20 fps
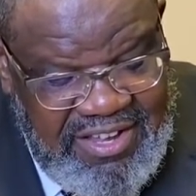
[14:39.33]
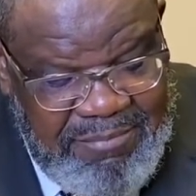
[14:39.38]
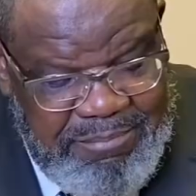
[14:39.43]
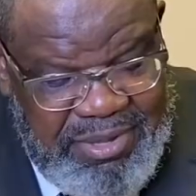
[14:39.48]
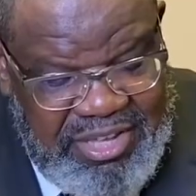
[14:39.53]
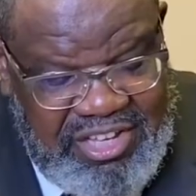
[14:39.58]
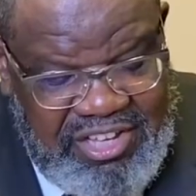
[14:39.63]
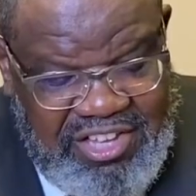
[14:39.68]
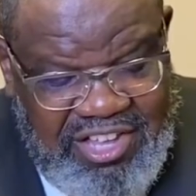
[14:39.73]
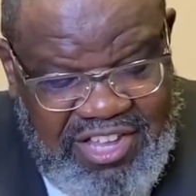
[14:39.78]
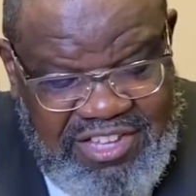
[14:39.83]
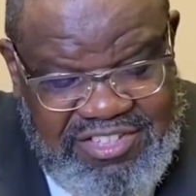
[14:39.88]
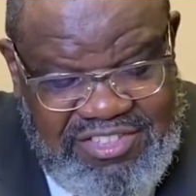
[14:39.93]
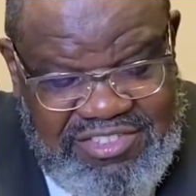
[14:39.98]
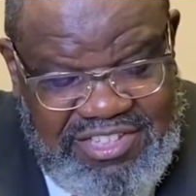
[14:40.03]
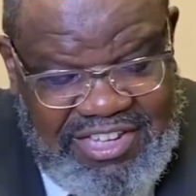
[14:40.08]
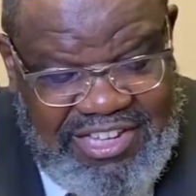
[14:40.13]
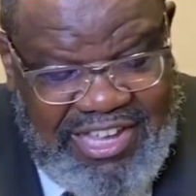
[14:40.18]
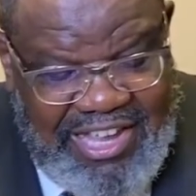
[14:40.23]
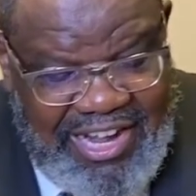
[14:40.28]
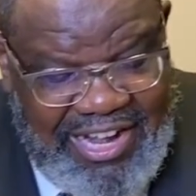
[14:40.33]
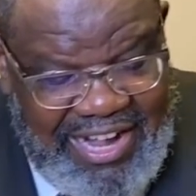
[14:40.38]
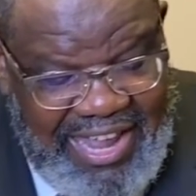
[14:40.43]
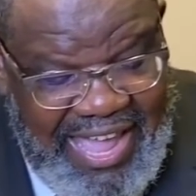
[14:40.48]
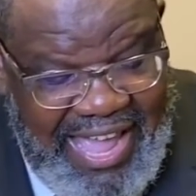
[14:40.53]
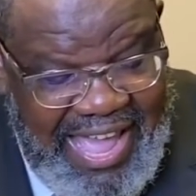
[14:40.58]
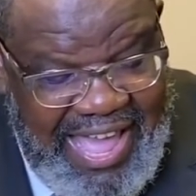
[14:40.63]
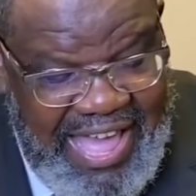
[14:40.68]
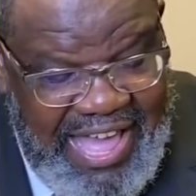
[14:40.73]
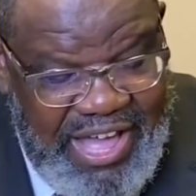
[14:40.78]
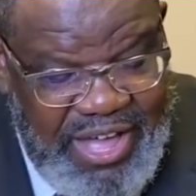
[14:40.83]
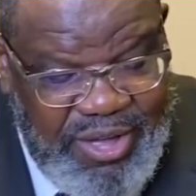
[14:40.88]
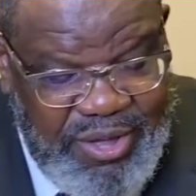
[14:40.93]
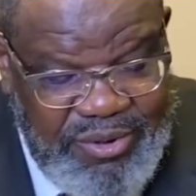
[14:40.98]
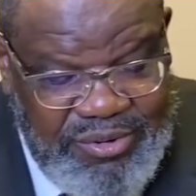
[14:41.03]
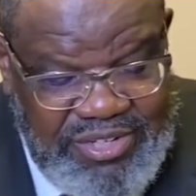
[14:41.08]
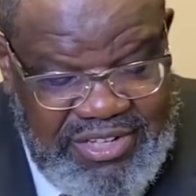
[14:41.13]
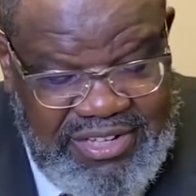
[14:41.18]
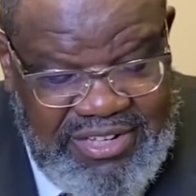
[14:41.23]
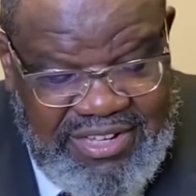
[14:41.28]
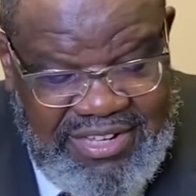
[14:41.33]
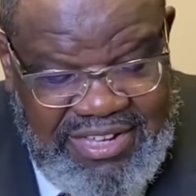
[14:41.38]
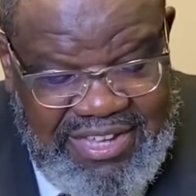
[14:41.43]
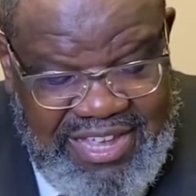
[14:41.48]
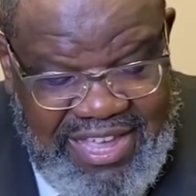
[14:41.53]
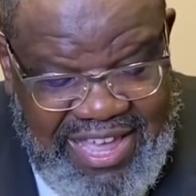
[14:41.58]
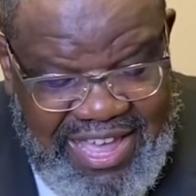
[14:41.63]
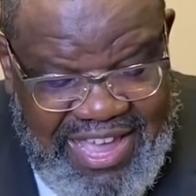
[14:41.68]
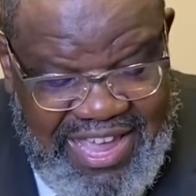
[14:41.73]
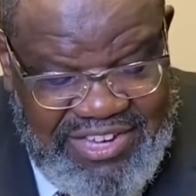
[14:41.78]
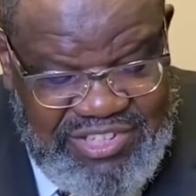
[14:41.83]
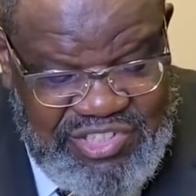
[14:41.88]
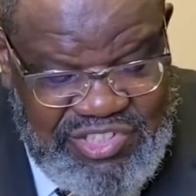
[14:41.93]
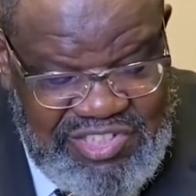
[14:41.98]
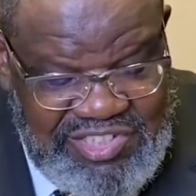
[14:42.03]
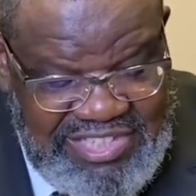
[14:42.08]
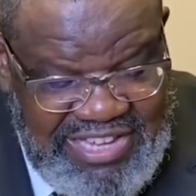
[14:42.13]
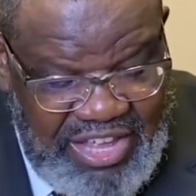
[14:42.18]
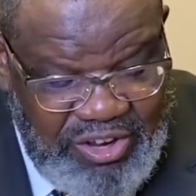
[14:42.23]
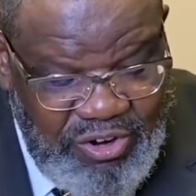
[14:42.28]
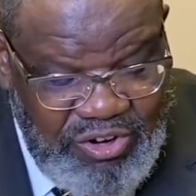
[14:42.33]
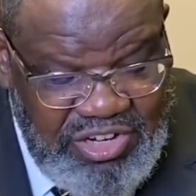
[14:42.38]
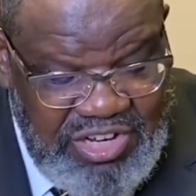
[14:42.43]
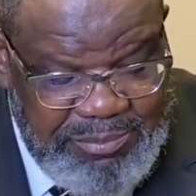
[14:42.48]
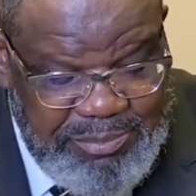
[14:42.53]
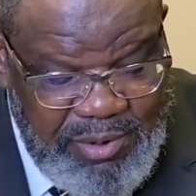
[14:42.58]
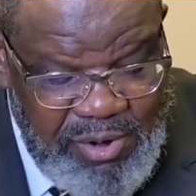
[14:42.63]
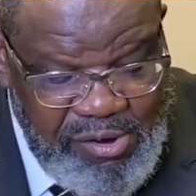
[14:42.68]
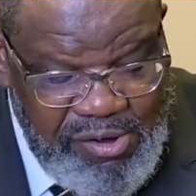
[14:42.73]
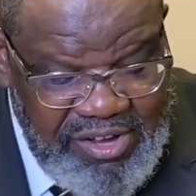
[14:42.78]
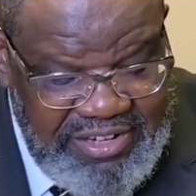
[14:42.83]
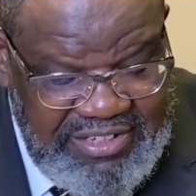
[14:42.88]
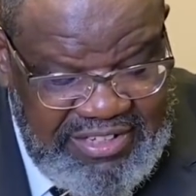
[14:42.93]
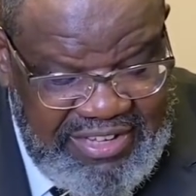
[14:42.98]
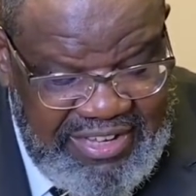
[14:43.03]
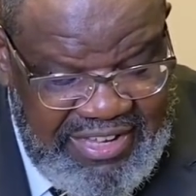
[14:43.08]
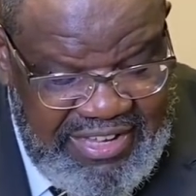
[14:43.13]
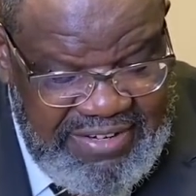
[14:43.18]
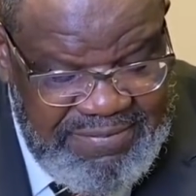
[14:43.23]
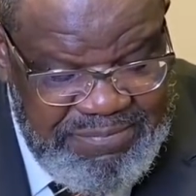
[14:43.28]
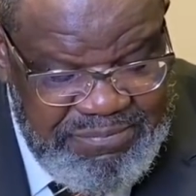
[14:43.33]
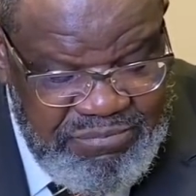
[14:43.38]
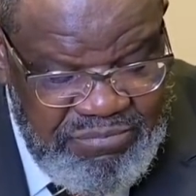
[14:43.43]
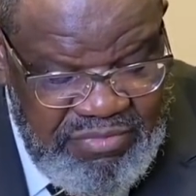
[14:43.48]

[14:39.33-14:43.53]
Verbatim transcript: because the cloud had settled upon it,